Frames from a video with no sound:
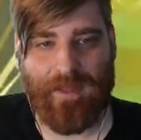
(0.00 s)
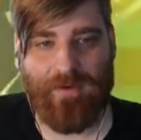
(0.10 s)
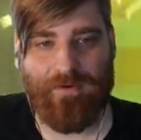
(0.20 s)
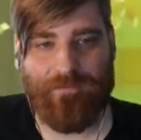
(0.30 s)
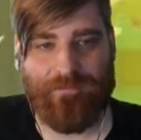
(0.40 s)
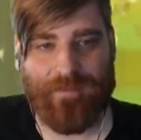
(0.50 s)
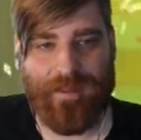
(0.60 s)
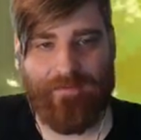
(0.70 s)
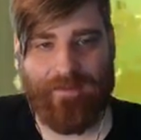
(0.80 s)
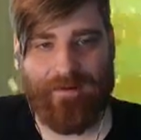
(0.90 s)
Oh, okay,
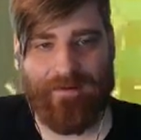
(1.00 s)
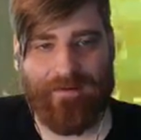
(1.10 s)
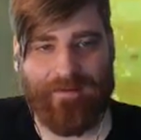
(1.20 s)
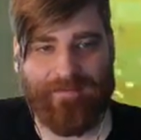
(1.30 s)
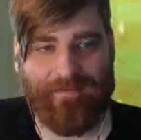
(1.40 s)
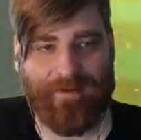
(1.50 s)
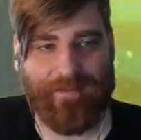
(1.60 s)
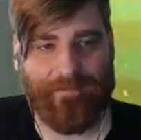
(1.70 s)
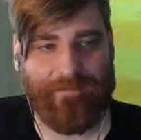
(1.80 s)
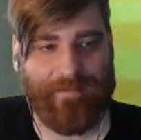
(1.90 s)
well there is one of them.